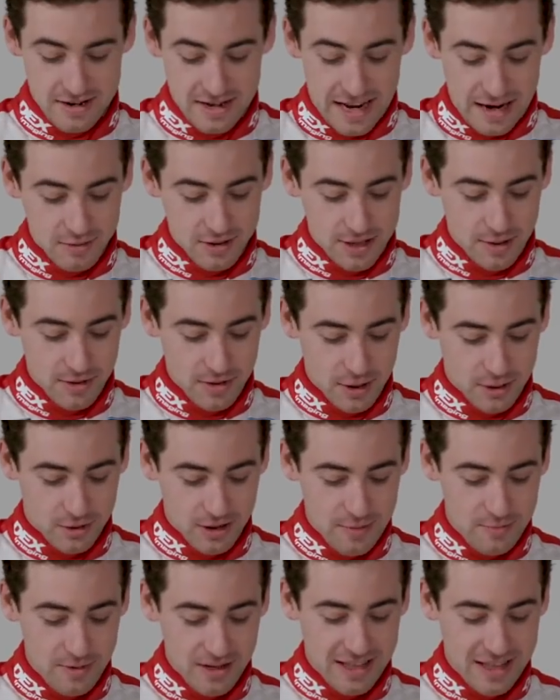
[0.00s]
Name something
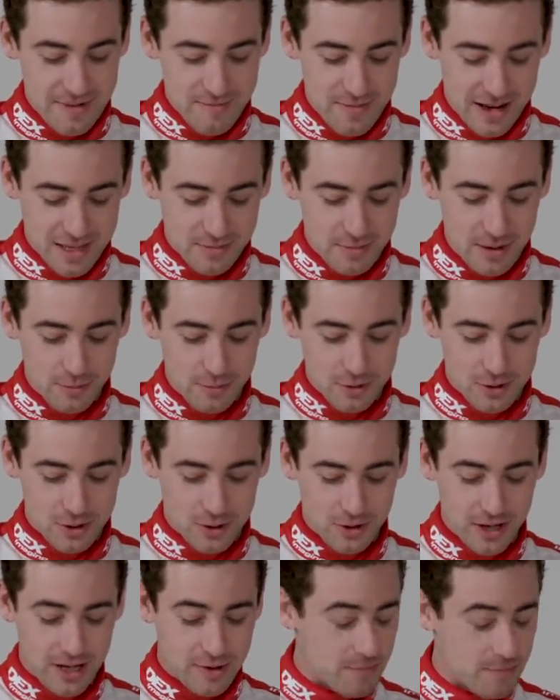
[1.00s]
creepy that makes people
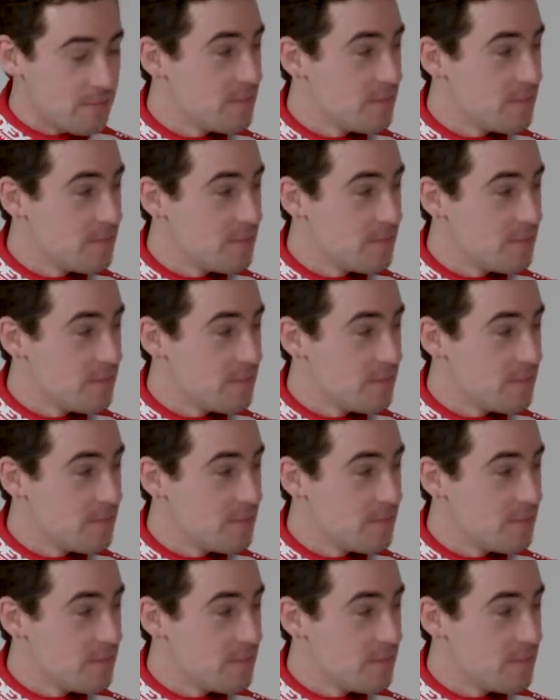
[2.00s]
scream.